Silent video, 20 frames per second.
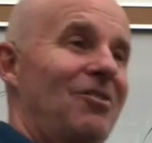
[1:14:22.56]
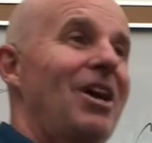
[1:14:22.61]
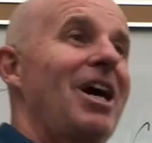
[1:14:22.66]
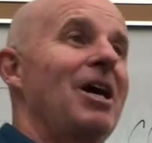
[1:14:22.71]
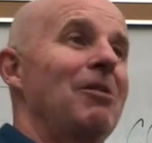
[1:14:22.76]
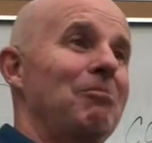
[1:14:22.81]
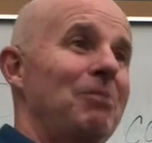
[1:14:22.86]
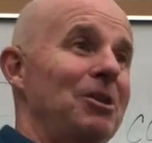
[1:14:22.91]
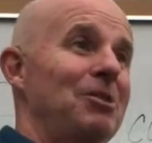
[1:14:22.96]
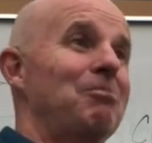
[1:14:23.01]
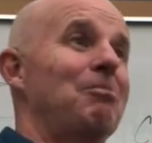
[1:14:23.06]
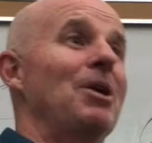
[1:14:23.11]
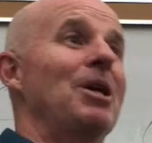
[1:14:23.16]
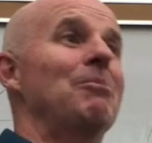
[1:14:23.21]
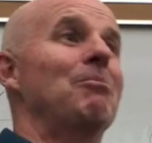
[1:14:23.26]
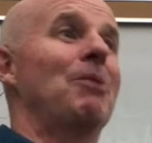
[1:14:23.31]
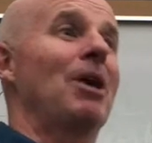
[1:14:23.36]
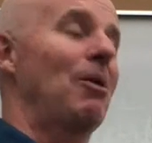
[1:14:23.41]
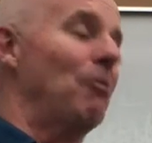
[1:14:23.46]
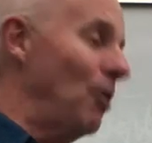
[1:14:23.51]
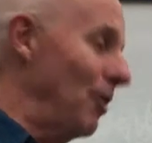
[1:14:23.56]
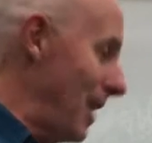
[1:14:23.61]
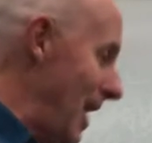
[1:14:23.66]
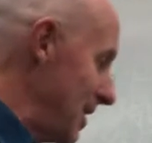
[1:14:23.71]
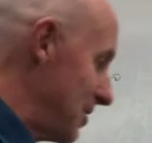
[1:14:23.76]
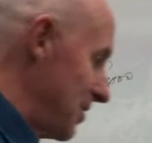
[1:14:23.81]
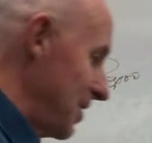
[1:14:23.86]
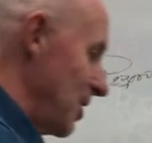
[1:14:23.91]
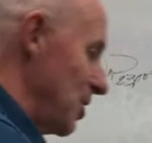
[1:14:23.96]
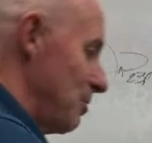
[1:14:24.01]
Right, but well,
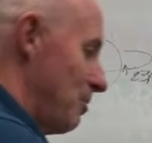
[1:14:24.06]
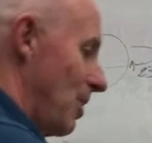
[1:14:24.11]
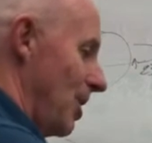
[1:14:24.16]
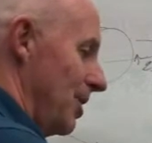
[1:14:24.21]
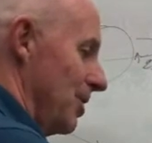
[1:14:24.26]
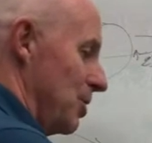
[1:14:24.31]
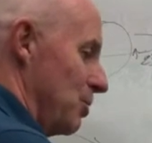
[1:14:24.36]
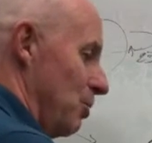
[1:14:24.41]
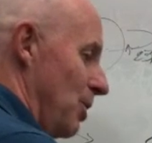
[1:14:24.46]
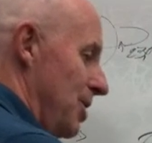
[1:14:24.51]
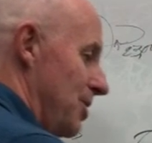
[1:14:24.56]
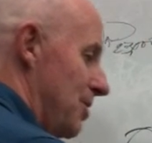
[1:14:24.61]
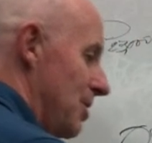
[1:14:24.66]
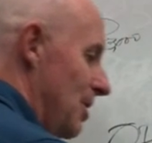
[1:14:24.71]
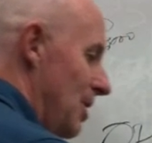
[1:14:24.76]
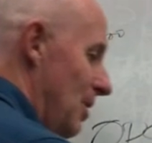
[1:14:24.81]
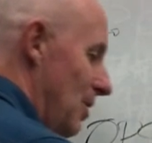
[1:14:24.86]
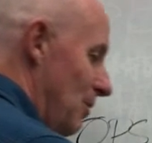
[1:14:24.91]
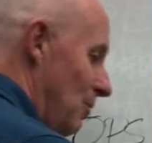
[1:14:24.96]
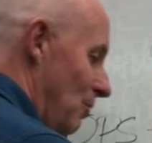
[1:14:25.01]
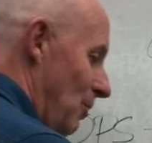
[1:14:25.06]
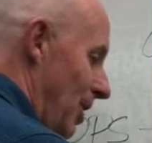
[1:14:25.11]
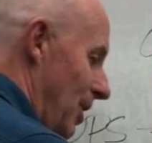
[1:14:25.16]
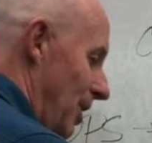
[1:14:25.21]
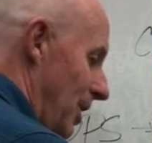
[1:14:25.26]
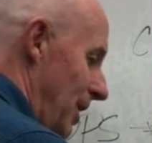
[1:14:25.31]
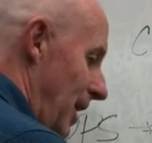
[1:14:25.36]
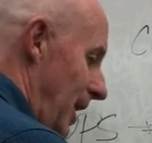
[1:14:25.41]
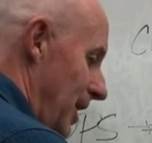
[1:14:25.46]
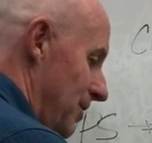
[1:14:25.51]
that's the other part of this. Once
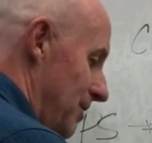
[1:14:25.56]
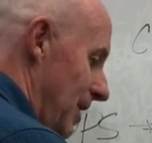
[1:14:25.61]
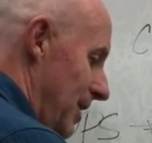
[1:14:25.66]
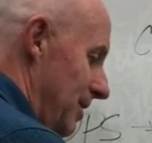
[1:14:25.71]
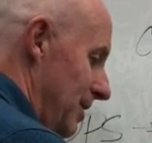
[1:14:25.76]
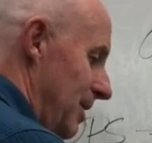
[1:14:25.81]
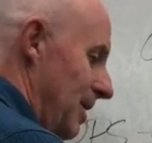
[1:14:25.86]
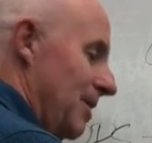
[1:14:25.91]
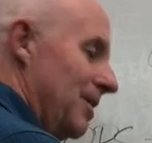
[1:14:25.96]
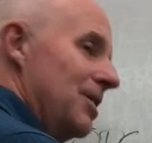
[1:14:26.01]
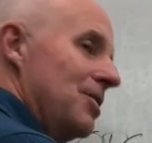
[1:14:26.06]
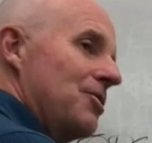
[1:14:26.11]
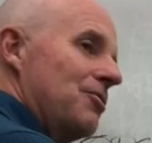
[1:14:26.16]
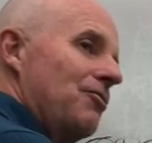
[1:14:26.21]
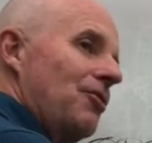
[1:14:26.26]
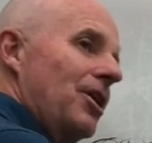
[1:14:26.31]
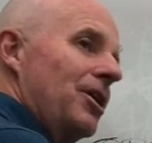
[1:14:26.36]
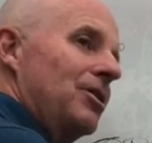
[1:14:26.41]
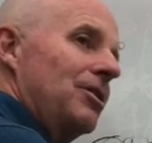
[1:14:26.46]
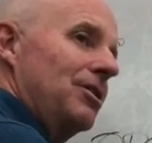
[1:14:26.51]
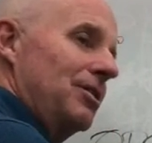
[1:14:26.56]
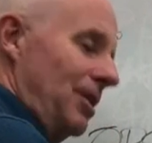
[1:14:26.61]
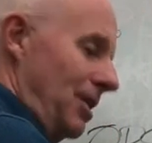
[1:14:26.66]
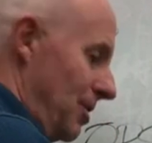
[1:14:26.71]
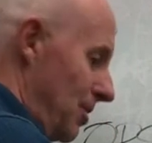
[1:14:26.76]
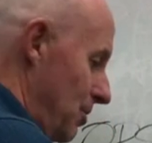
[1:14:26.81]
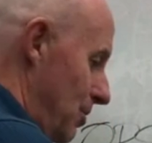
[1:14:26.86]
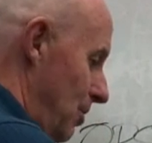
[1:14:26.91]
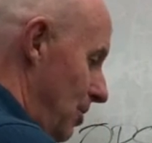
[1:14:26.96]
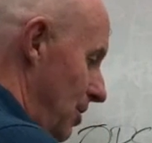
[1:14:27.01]
This funnel
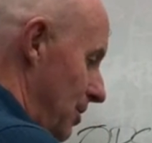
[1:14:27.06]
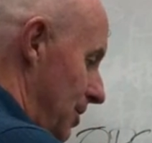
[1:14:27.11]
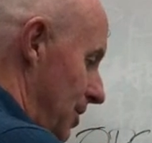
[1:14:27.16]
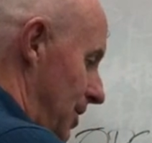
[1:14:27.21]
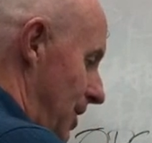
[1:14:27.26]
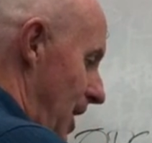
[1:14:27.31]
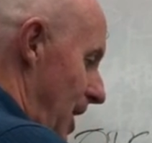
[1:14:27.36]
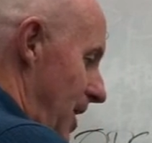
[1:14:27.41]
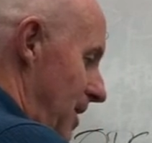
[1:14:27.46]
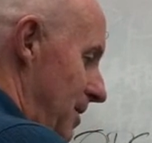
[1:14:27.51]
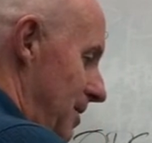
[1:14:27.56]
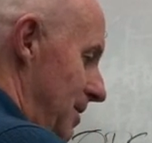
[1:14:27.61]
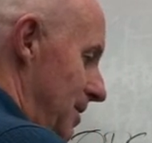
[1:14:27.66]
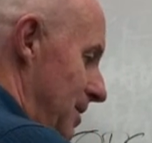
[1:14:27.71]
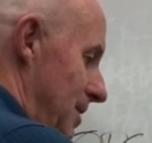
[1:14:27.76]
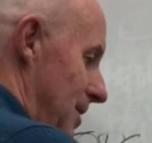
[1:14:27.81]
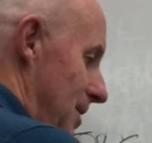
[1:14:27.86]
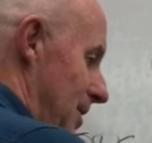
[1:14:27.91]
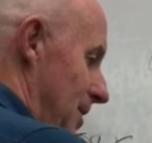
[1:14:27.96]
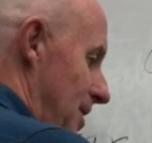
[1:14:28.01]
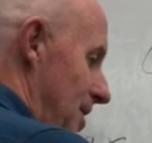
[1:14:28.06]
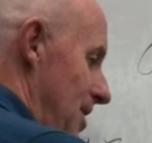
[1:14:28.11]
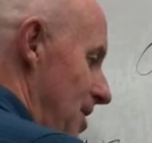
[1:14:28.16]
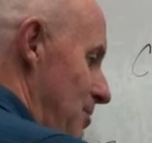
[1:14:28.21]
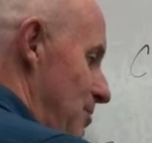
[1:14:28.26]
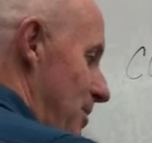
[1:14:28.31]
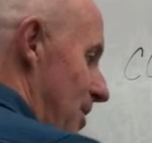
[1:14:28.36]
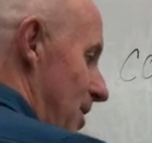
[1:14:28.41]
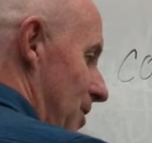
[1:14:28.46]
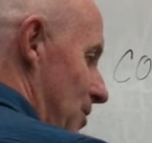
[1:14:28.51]
is called get,
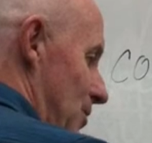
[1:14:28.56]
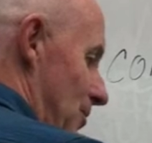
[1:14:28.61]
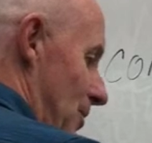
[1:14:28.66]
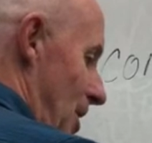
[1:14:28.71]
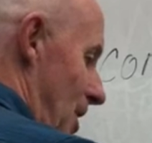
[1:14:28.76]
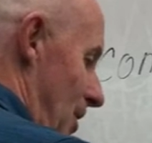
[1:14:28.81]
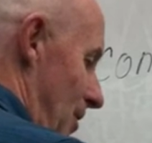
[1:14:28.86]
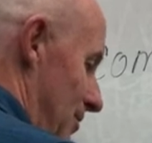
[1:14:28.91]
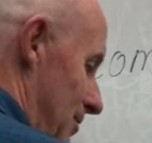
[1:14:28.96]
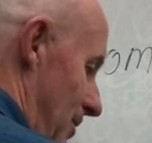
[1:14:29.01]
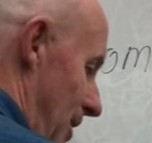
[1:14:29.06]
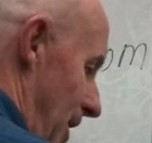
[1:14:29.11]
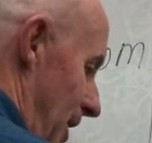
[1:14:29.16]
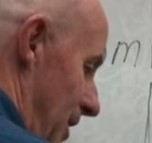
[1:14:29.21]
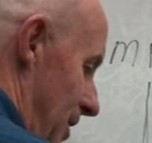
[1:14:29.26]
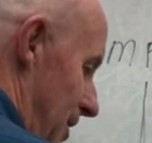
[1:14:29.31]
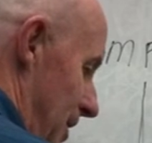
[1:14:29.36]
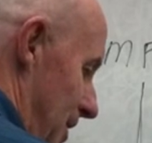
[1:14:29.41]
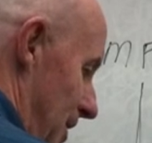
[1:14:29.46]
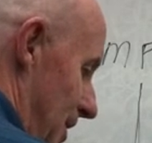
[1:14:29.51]
keep, and grow, right?